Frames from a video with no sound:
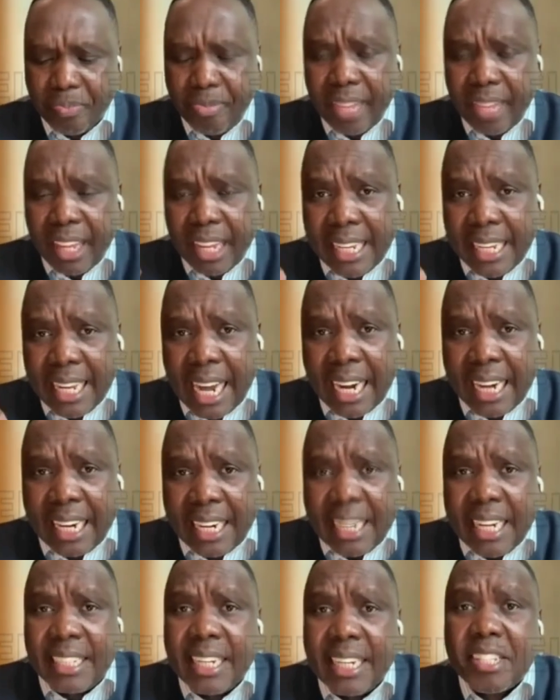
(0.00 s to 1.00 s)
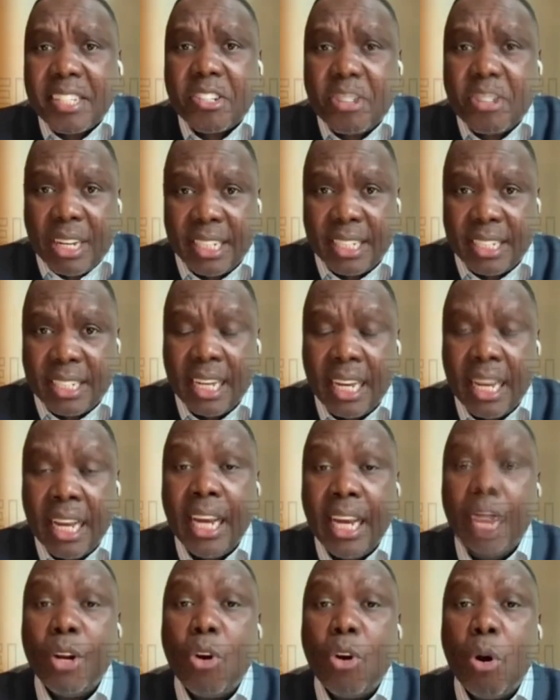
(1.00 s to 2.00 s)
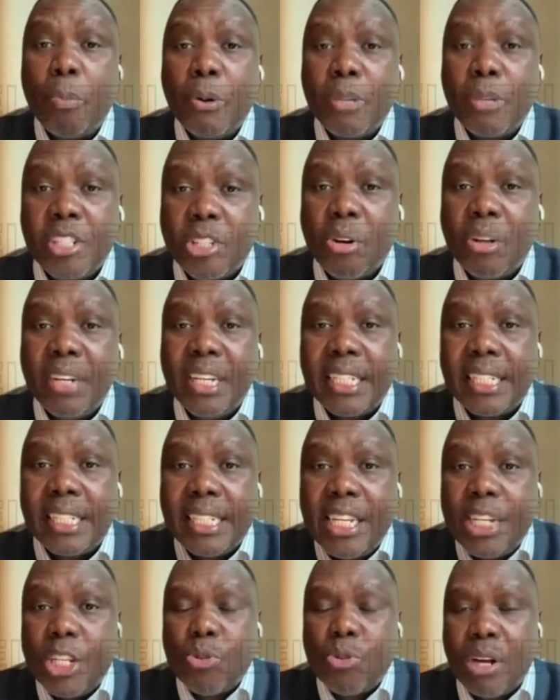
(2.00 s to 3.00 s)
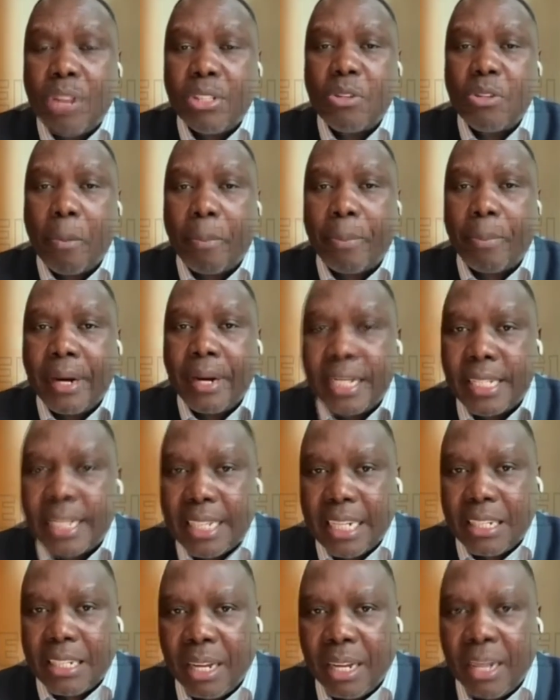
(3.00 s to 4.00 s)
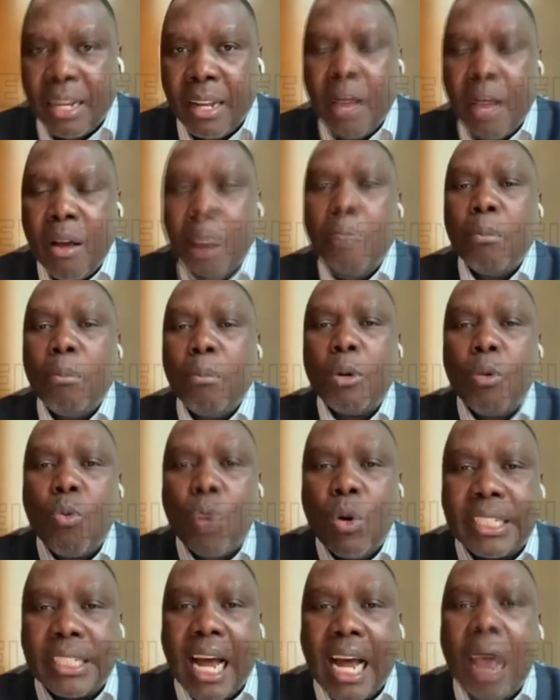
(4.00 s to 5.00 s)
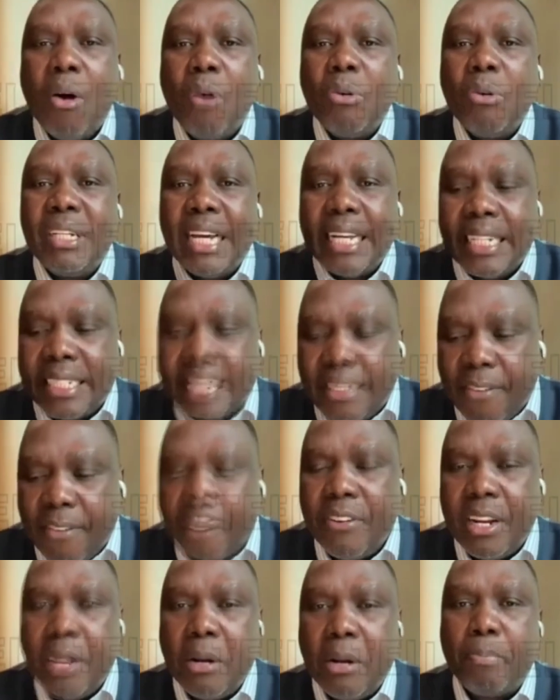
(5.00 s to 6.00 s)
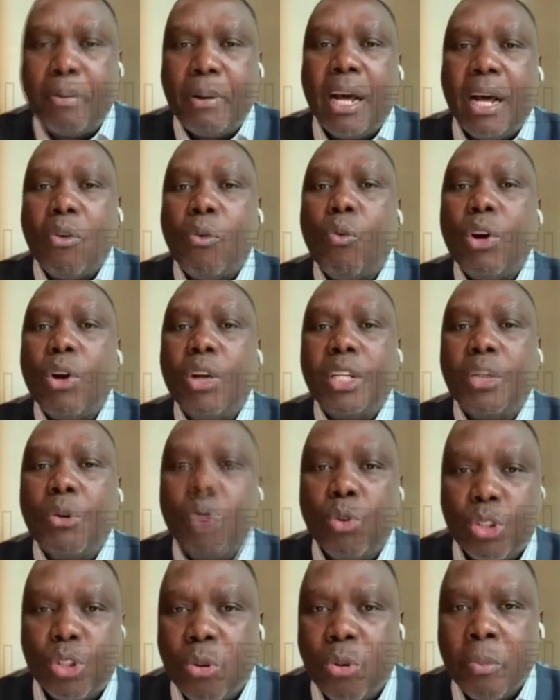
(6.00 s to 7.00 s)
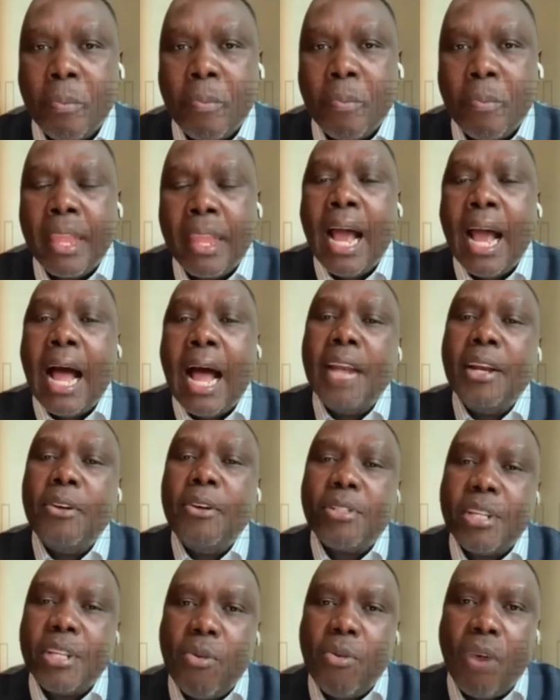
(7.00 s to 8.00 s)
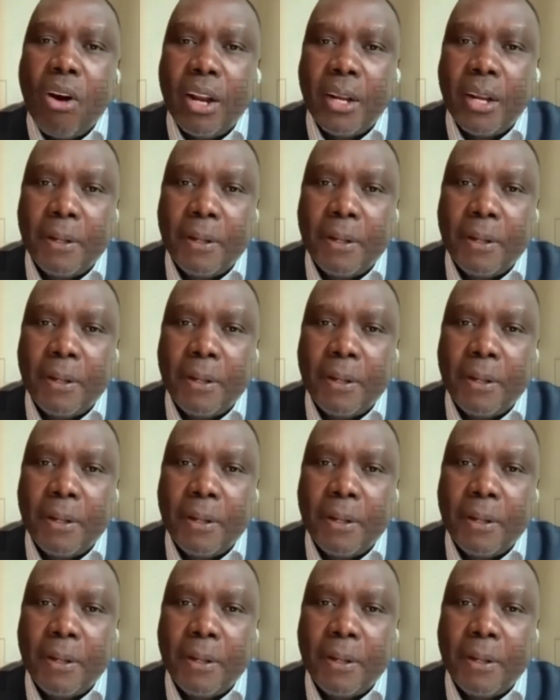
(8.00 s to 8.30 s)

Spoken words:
their greatest strength in opposition is issuance of press statement, but without a definite plan of what they will do. And you see what,